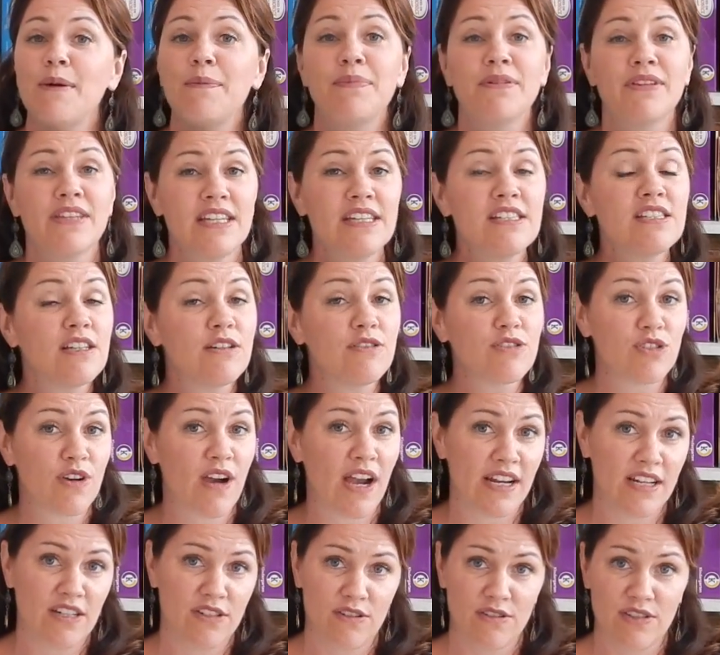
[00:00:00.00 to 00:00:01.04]
please don't
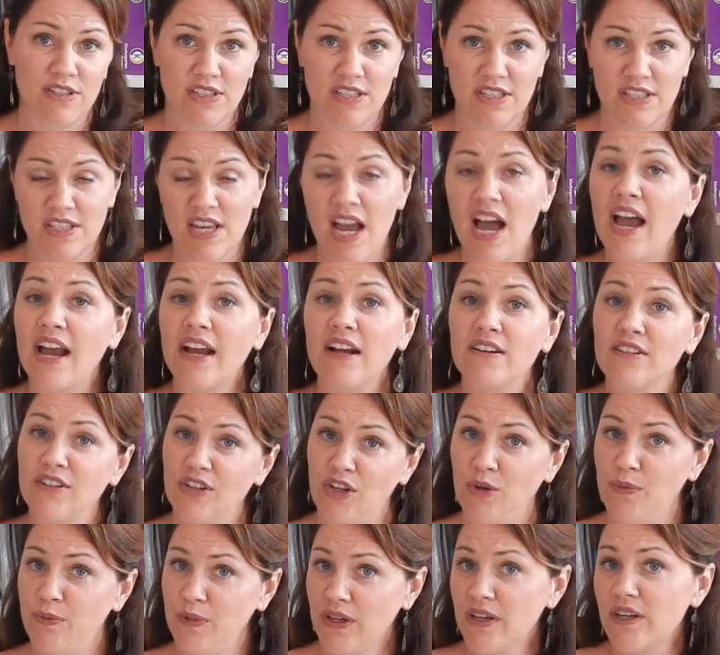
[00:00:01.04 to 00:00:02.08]
try to do this entire
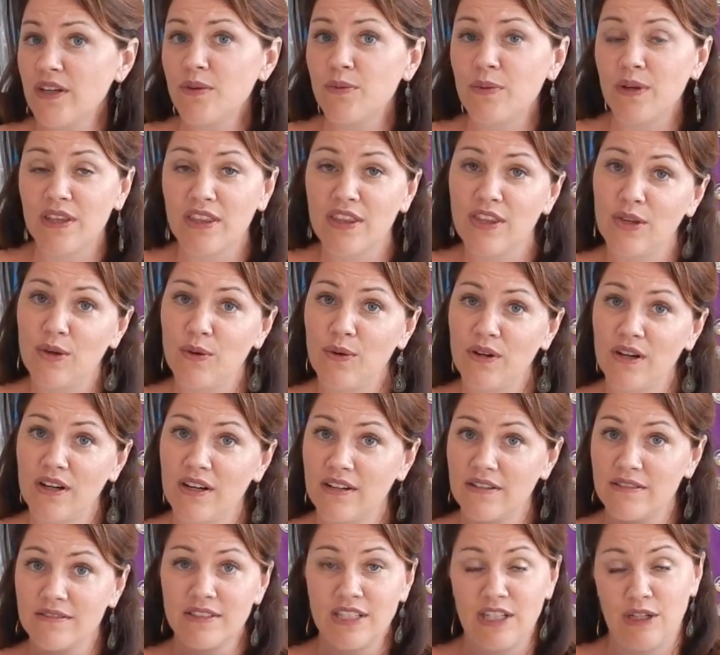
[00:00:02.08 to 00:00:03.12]
notebook with
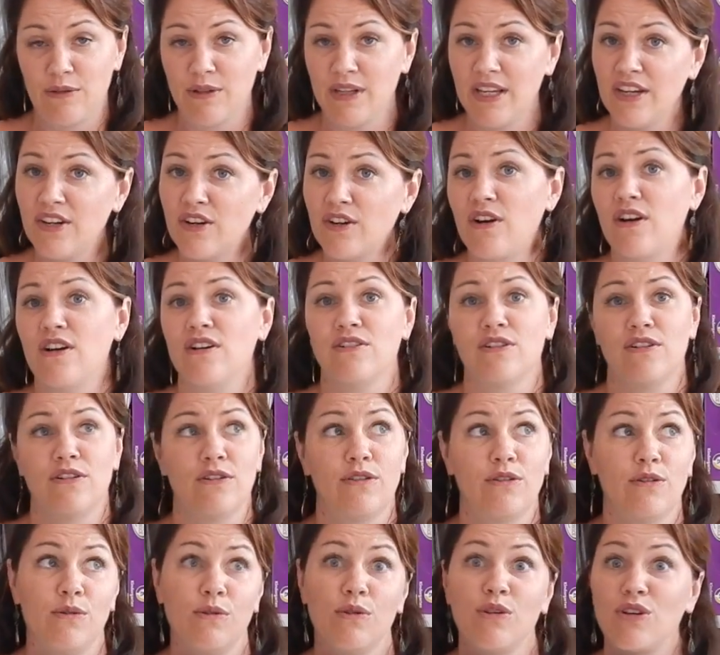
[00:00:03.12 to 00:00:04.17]
your kindergartner
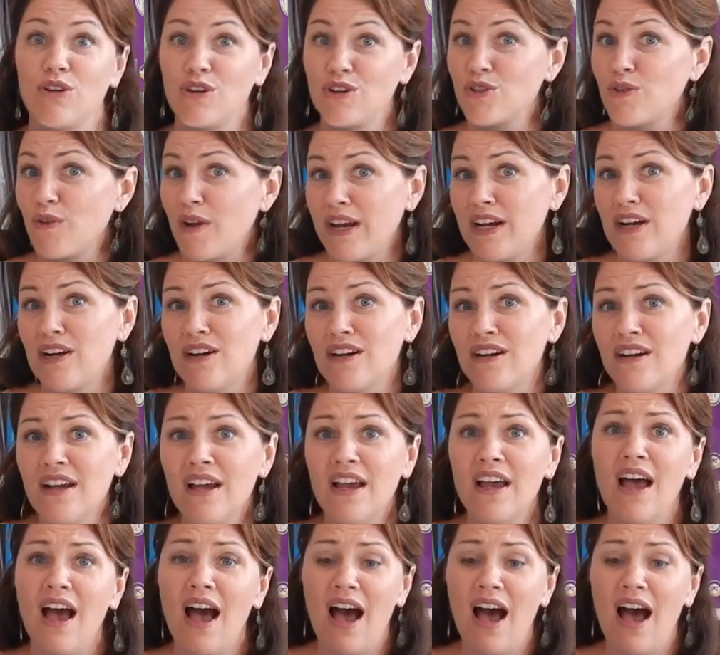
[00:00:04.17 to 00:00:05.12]
through third grader.